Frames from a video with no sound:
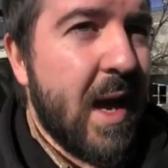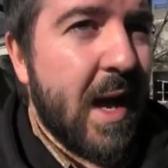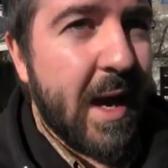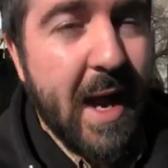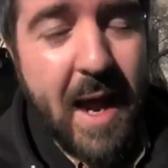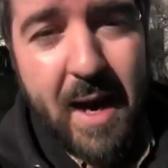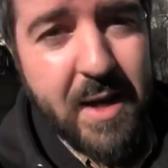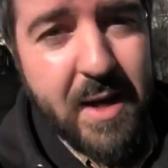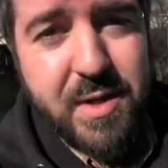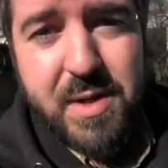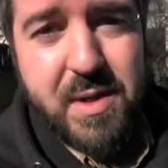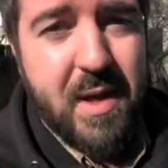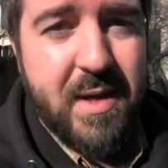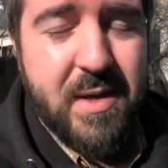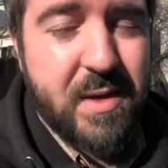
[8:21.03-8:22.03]
And again, I
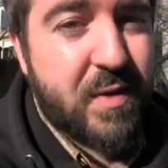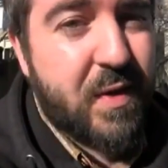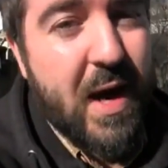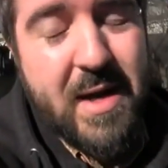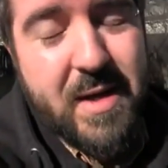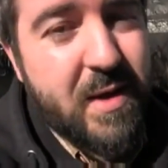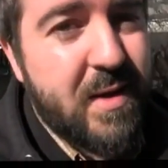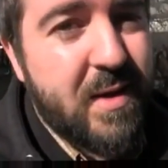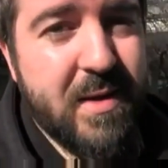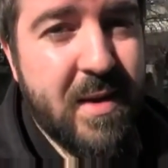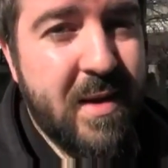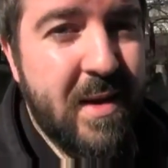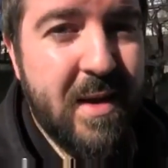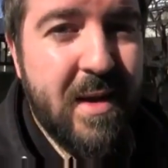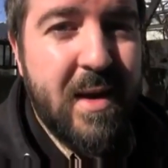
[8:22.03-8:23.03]
just tried to
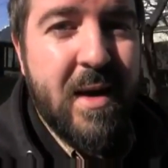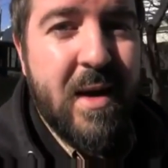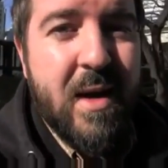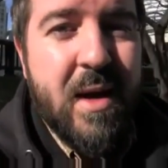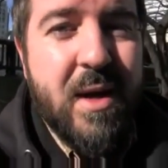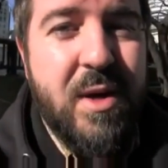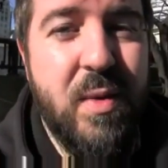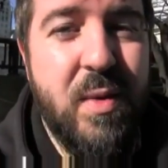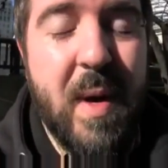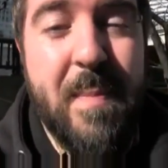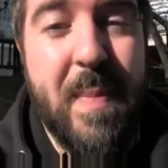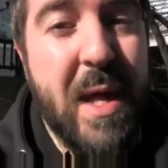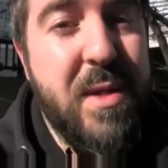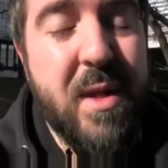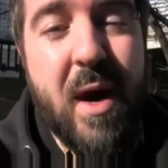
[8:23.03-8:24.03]
do my
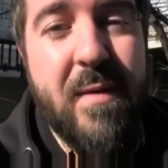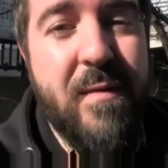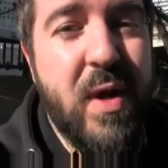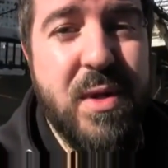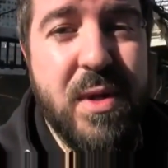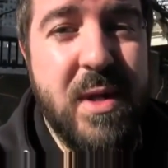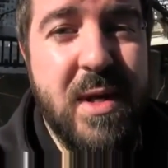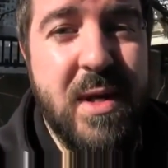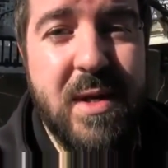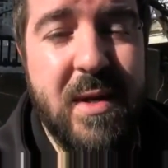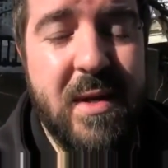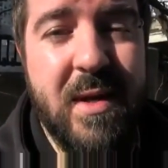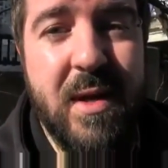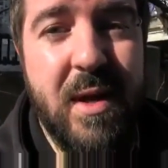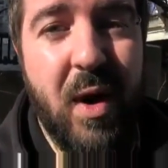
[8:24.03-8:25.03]
best, and obviously,
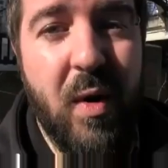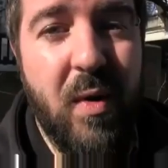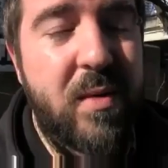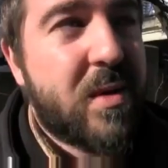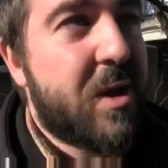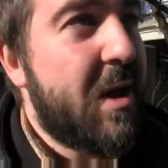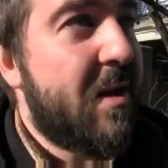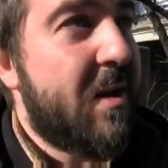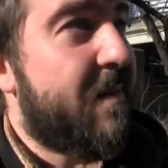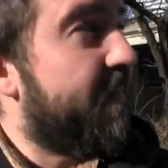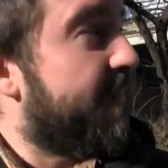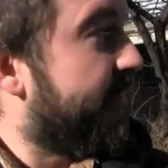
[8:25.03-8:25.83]
you know, she's